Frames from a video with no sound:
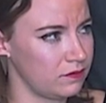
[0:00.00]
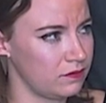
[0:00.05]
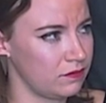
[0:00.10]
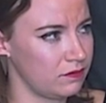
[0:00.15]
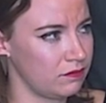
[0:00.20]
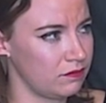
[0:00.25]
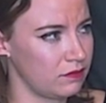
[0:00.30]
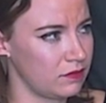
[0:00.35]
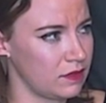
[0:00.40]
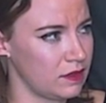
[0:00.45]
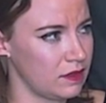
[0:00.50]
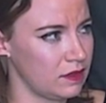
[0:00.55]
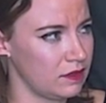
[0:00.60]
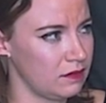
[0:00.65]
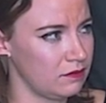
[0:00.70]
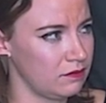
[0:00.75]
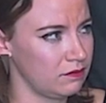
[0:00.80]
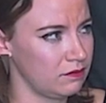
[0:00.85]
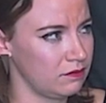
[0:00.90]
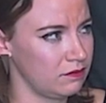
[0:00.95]

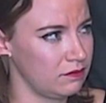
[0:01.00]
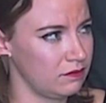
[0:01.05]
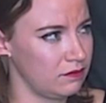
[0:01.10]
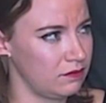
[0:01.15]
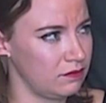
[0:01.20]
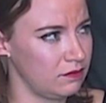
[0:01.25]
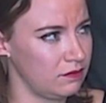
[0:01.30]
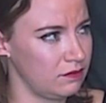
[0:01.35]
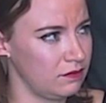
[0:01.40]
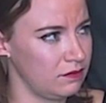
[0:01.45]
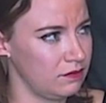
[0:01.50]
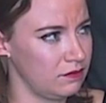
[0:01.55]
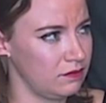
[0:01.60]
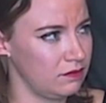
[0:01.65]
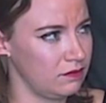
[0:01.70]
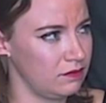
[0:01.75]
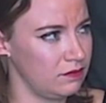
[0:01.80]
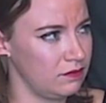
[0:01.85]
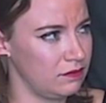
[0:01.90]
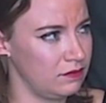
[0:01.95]

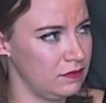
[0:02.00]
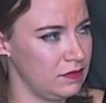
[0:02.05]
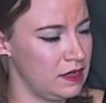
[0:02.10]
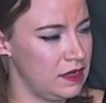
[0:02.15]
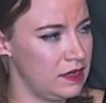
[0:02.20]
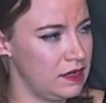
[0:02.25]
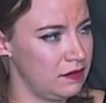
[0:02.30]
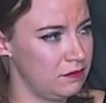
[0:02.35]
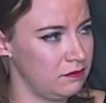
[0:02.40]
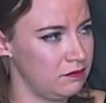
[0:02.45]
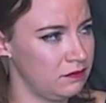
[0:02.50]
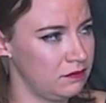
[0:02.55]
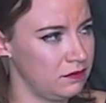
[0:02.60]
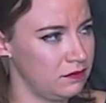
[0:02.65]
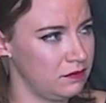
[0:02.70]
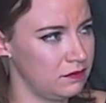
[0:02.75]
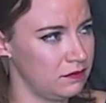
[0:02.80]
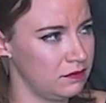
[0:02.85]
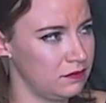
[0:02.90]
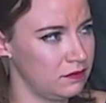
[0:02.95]

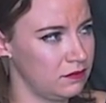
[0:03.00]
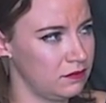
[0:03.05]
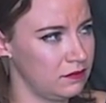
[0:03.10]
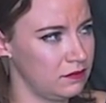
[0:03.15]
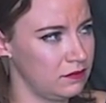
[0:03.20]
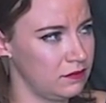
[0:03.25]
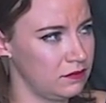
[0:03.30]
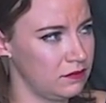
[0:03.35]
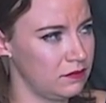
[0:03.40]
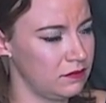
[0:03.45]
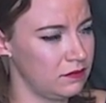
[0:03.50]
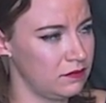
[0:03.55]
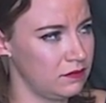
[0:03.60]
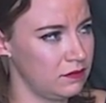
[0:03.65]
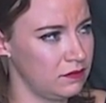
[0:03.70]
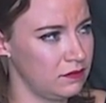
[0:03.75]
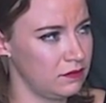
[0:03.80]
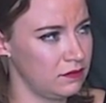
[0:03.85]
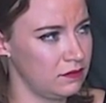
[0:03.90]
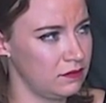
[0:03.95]

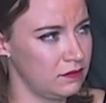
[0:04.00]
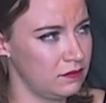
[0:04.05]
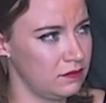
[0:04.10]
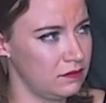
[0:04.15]
This person isn't speaking.